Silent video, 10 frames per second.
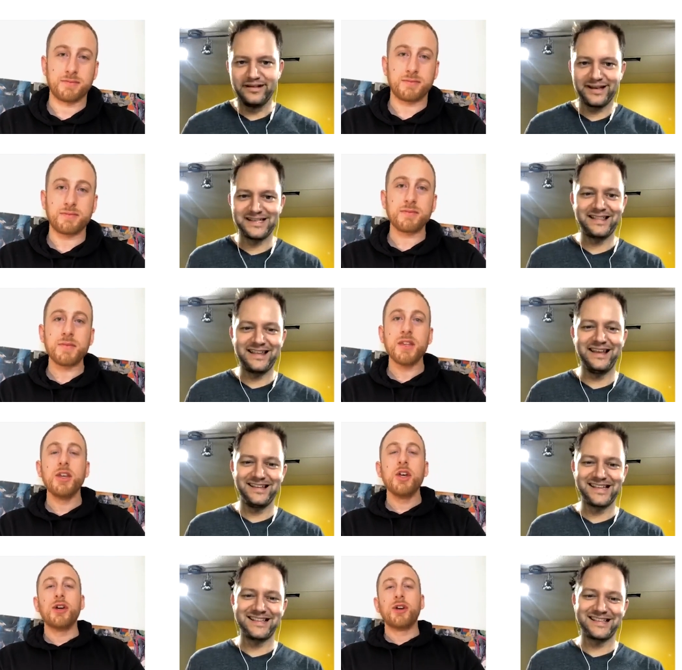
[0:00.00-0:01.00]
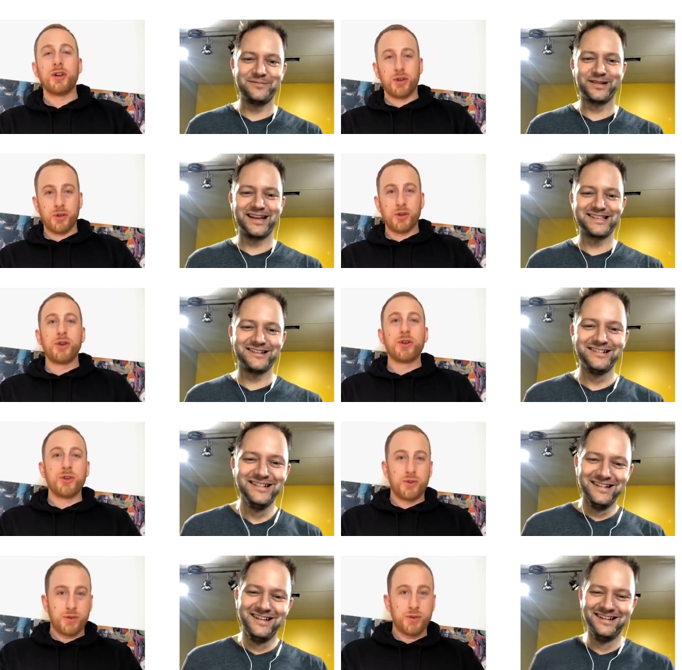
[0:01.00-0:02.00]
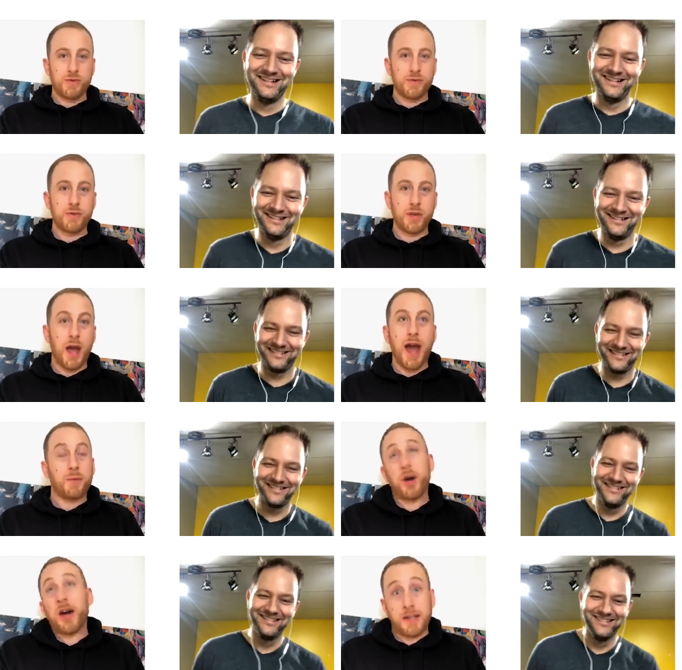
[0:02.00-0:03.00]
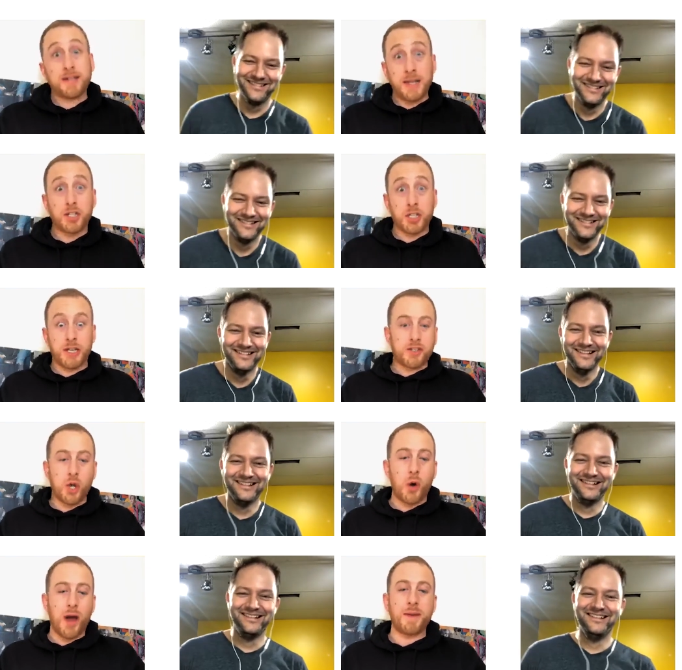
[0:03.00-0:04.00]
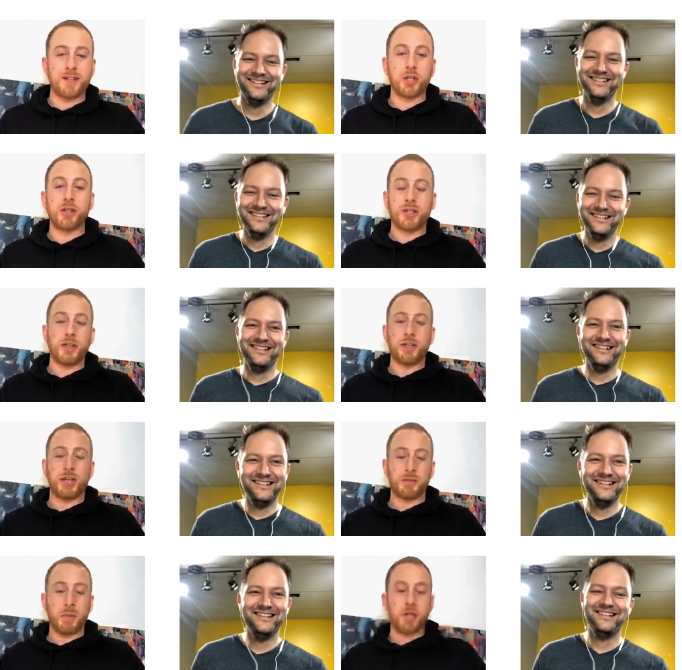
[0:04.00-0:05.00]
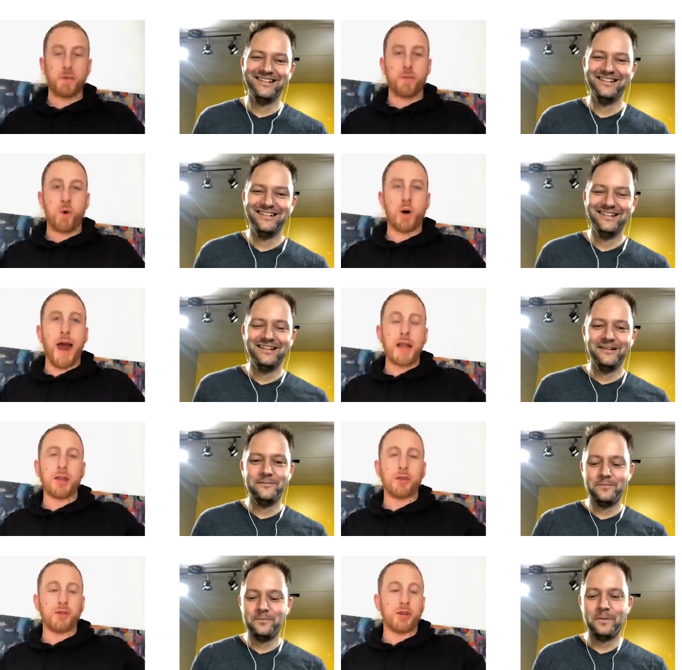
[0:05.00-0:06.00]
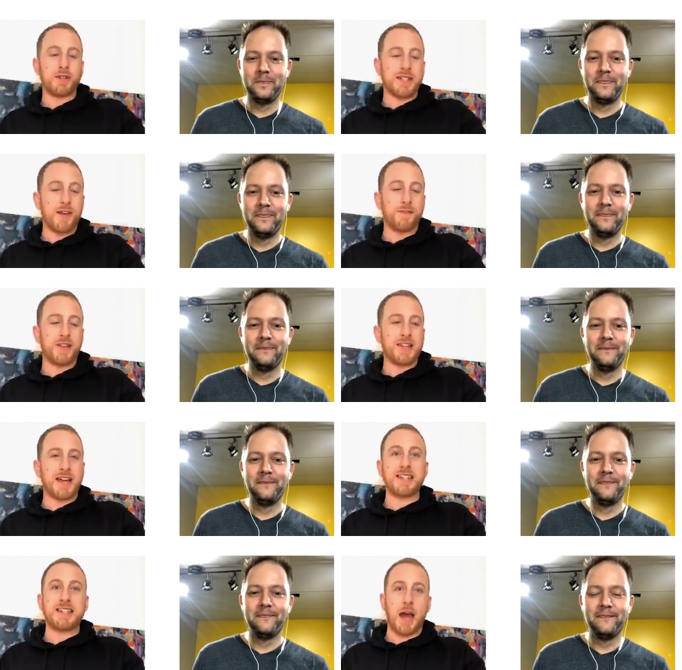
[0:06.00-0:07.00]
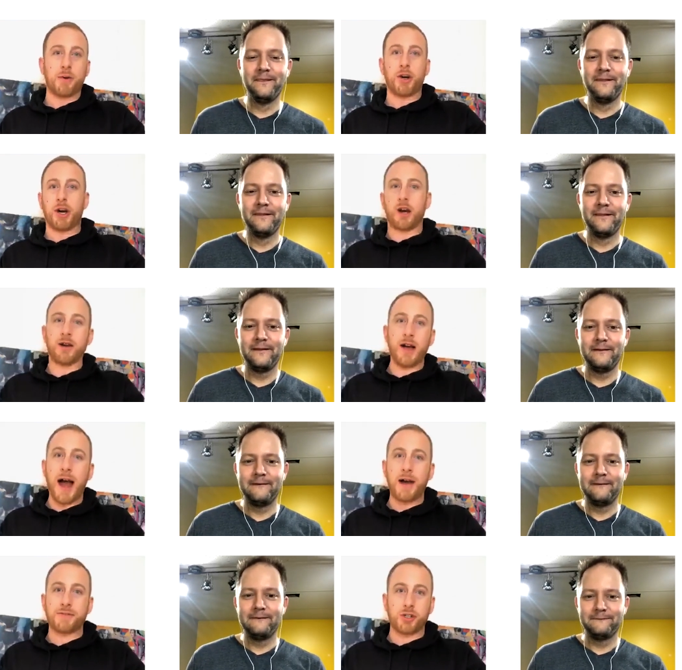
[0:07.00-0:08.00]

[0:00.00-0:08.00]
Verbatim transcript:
Speaker 1: like is that the is that the simple answer?
Speaker 2: I, well, essentially. So I mean, so to, to explain a little bit more, there's definitely that downer after